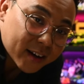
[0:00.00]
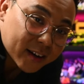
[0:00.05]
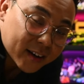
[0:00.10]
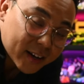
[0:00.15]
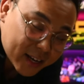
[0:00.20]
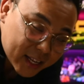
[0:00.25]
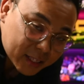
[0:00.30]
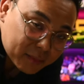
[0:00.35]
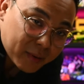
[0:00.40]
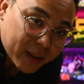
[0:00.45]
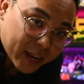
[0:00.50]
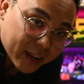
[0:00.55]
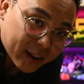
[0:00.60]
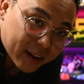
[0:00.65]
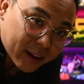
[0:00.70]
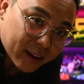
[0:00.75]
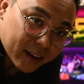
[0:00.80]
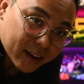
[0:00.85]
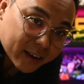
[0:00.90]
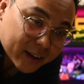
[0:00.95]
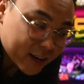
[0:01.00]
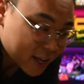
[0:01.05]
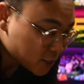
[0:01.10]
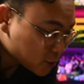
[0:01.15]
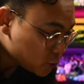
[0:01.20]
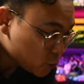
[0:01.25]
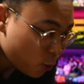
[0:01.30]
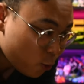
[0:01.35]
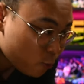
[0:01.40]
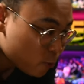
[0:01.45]
the display. There's
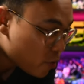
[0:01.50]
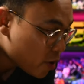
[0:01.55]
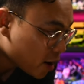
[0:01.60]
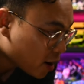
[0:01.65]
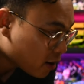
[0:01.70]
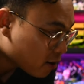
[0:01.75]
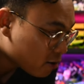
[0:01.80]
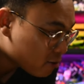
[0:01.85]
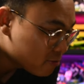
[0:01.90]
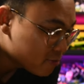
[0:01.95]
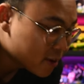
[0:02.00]
no brick,